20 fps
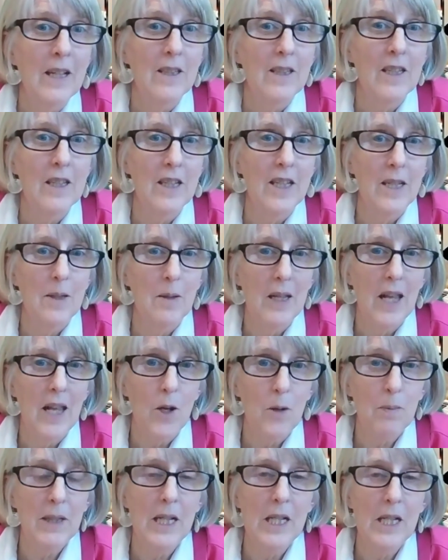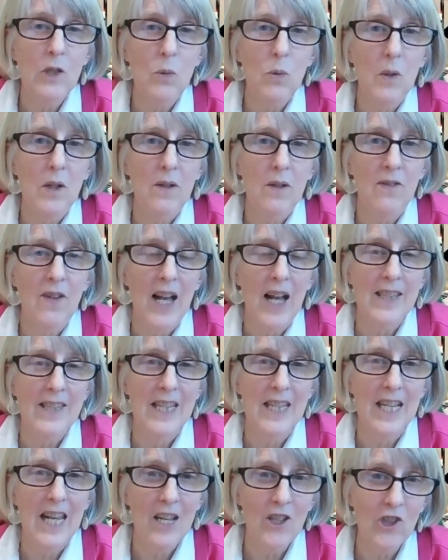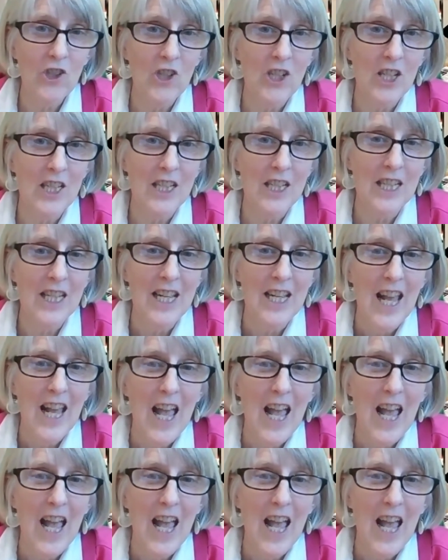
the airplanes were a fascination,